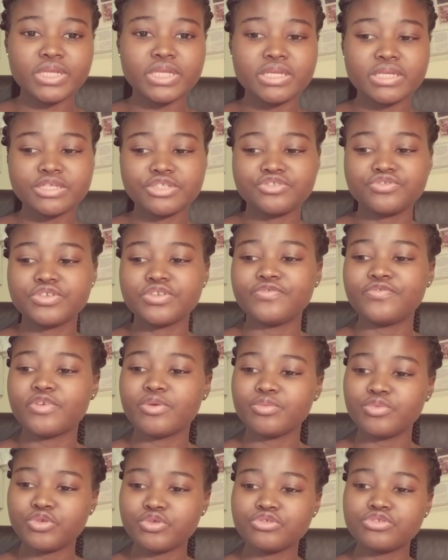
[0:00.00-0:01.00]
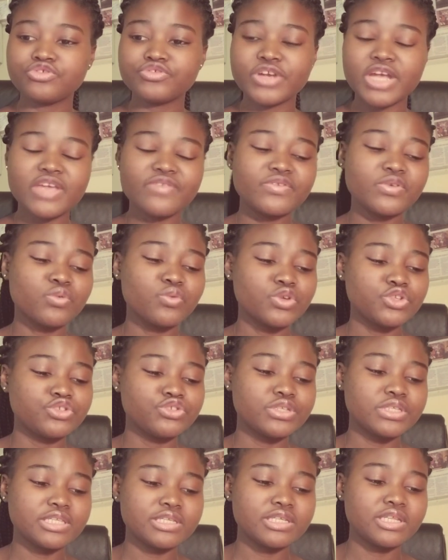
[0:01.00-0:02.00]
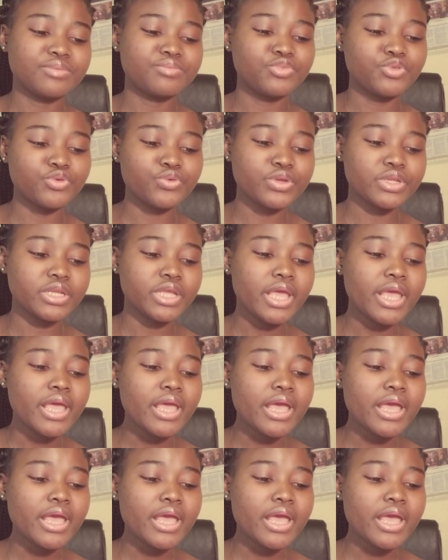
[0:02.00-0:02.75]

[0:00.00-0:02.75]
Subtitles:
in the street from you driving? What you see them doing?